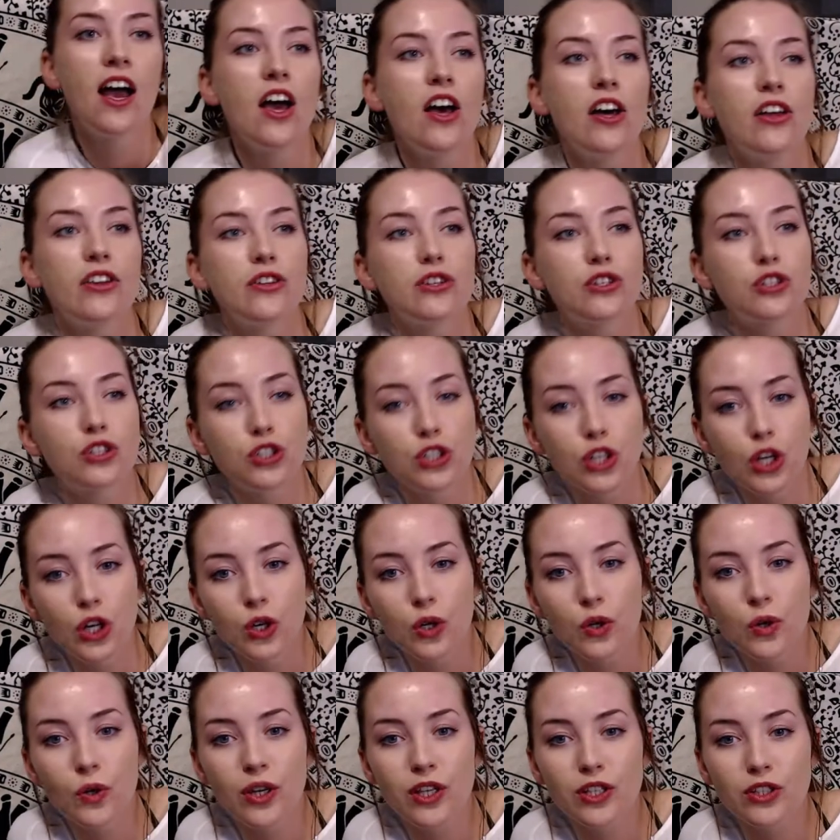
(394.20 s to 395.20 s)
The
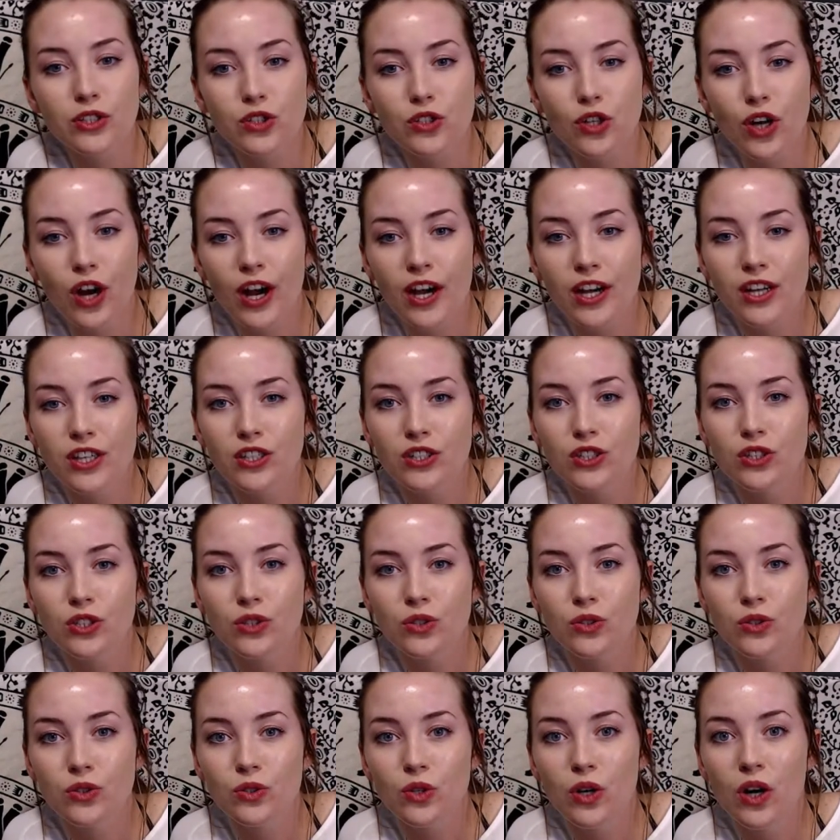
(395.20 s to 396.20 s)
show is trying
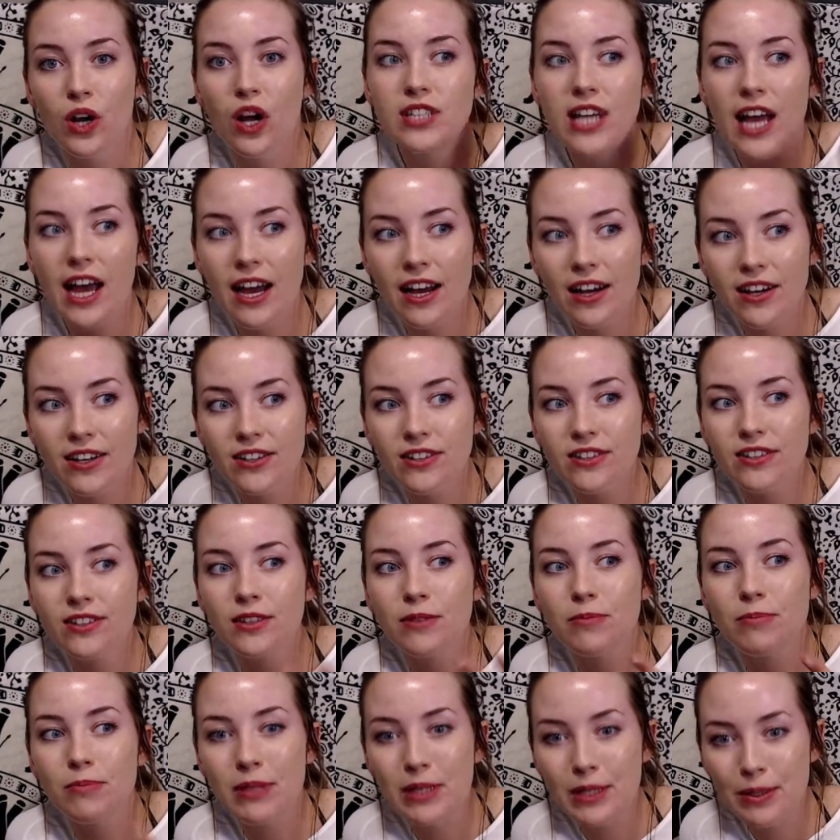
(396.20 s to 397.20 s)
to tell the
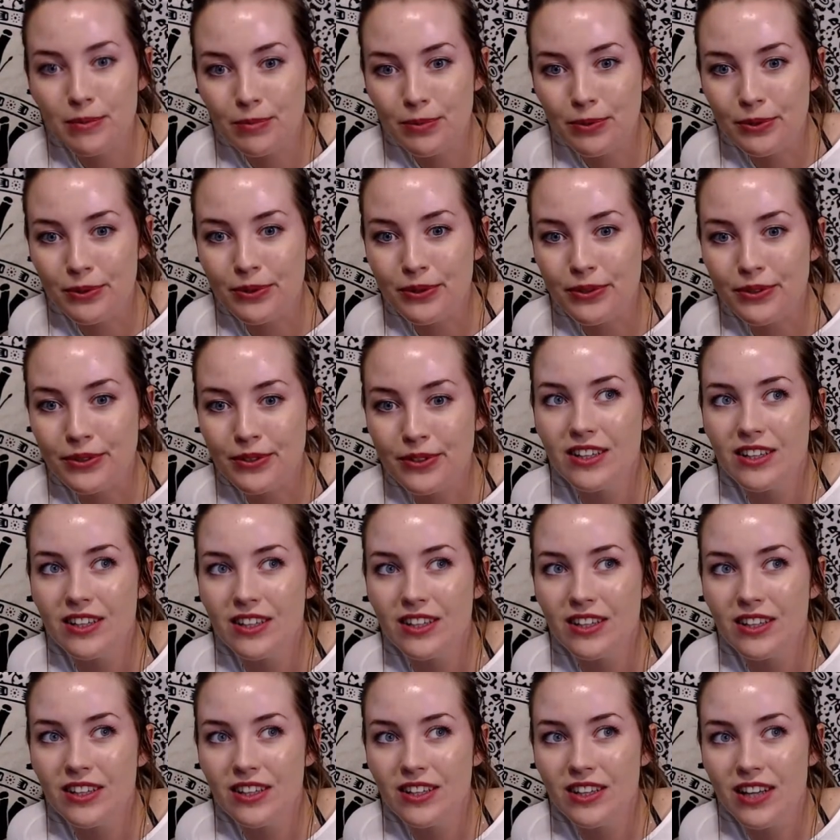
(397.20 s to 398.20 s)
people
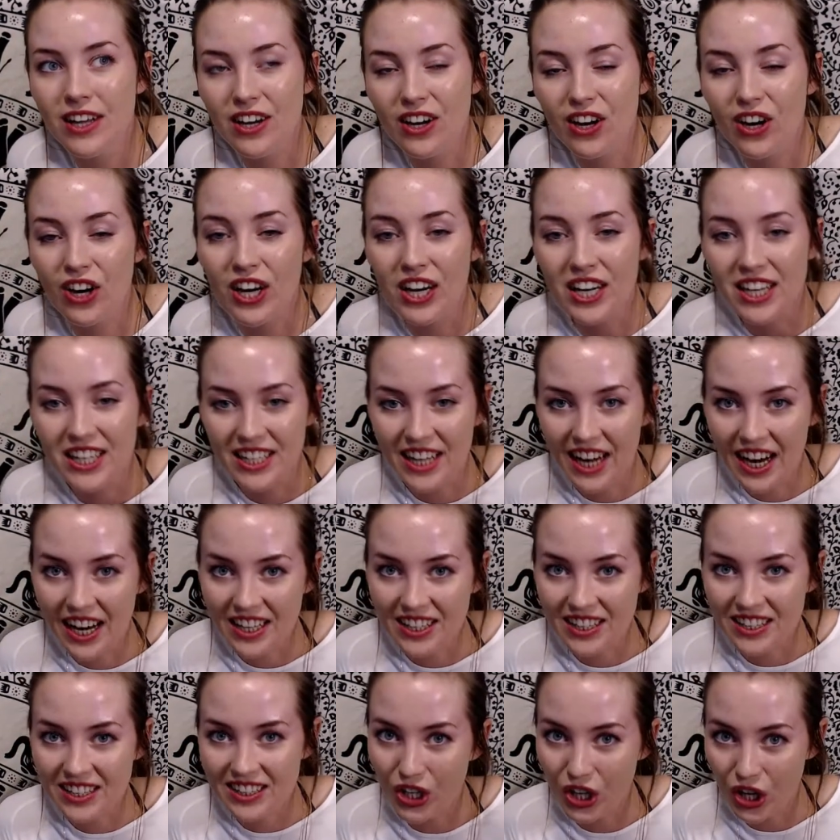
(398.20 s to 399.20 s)
that are
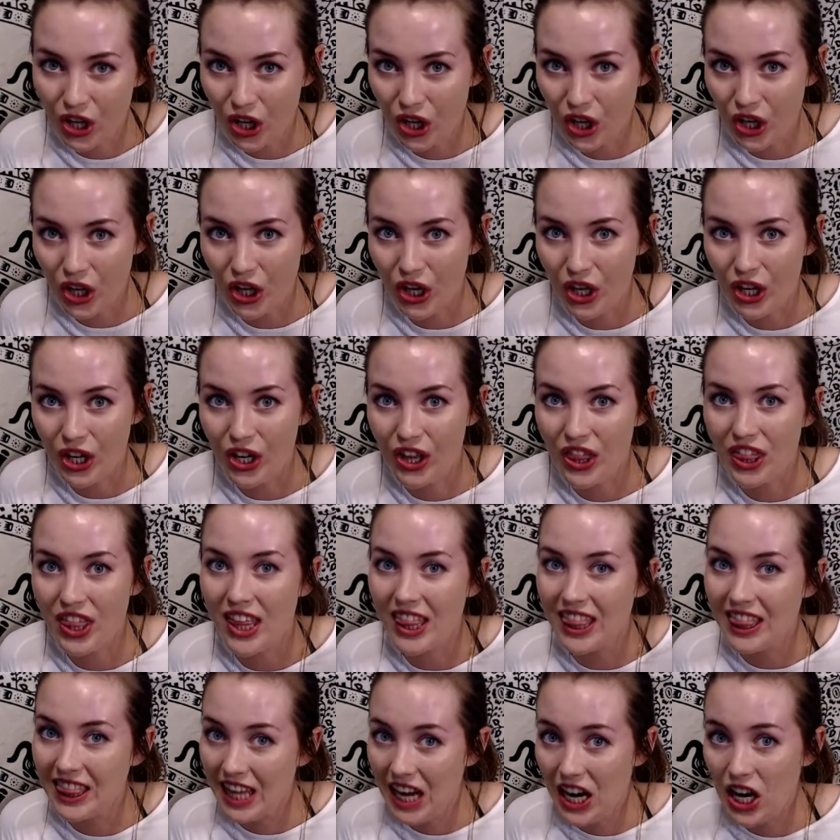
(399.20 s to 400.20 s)
against her
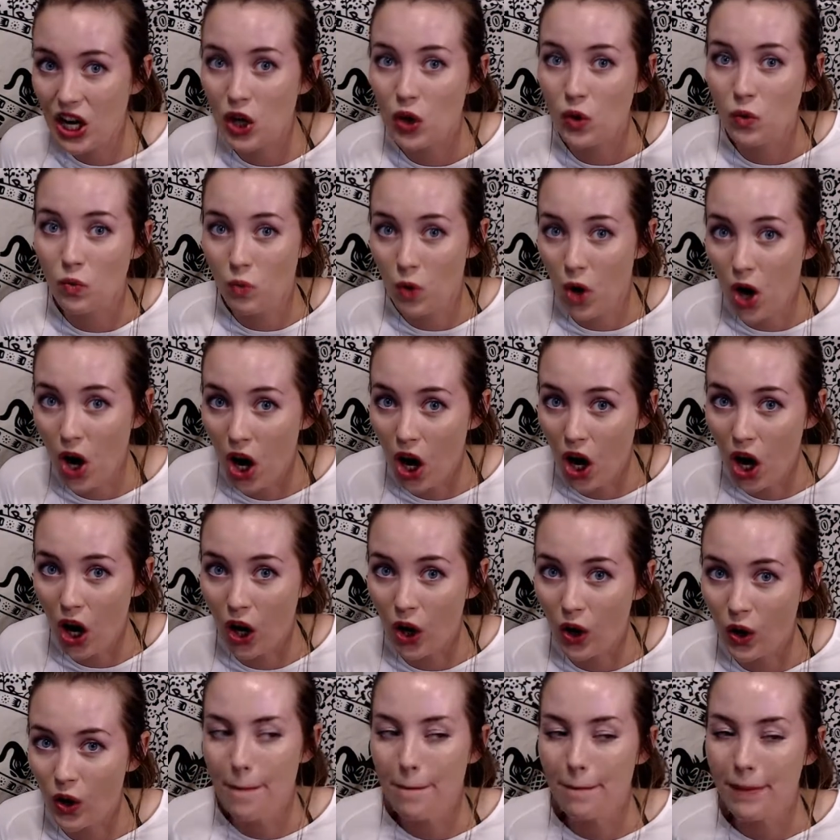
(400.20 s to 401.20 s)
that they're
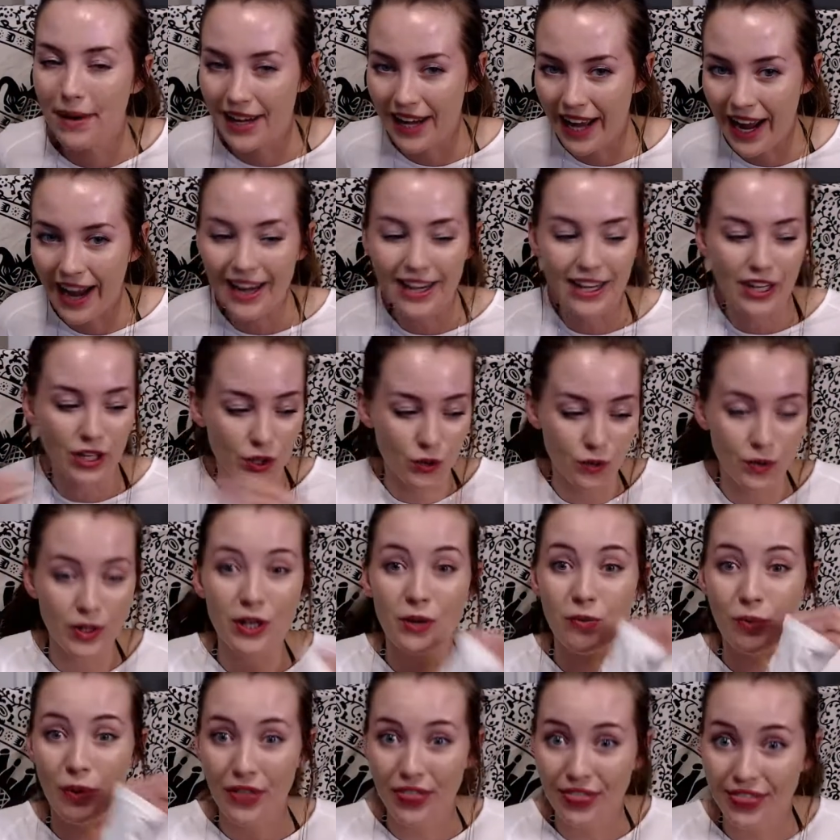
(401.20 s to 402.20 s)
wrong, but I agree
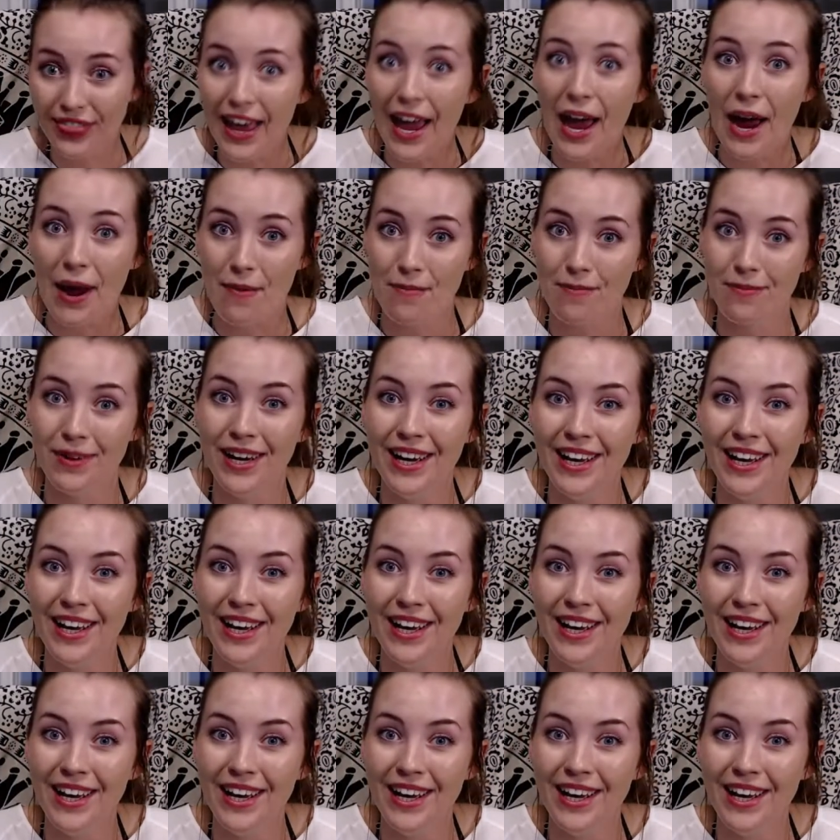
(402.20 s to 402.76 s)
with them.